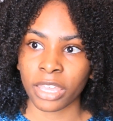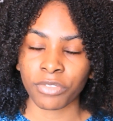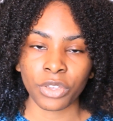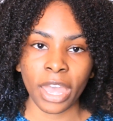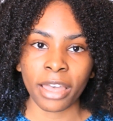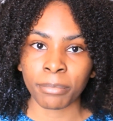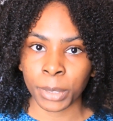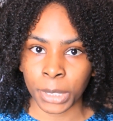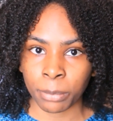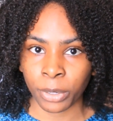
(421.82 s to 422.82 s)
if you have
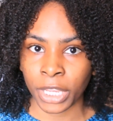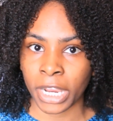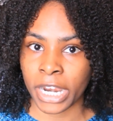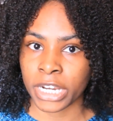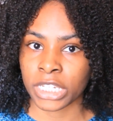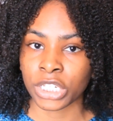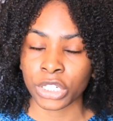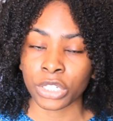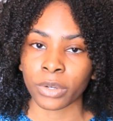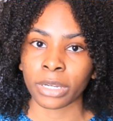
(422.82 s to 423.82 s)
buildup on your hair, that's
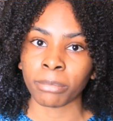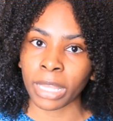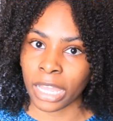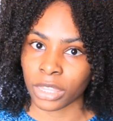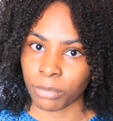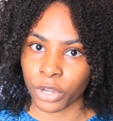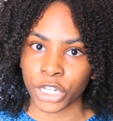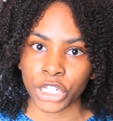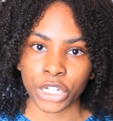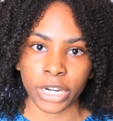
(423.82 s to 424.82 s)
just going to block the
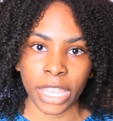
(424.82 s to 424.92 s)
moisture,